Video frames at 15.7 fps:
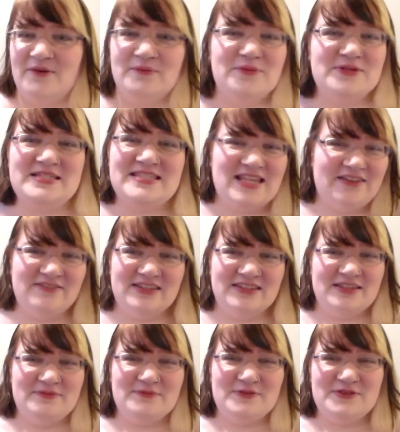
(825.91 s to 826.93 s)
I was
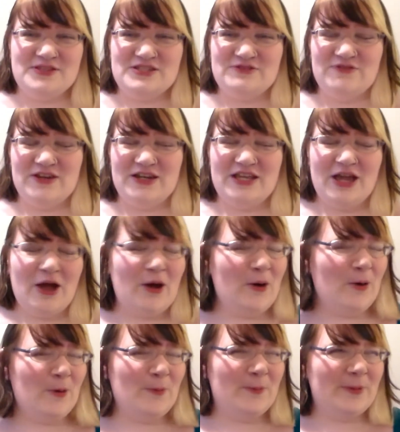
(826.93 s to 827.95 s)
saving them for this
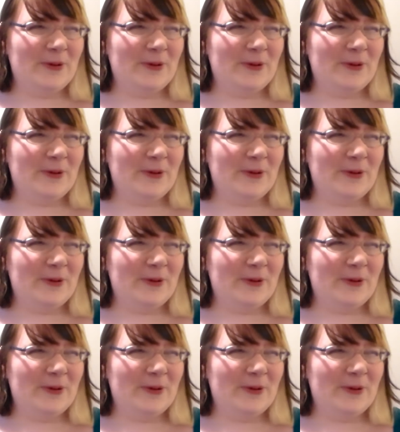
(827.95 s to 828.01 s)
video,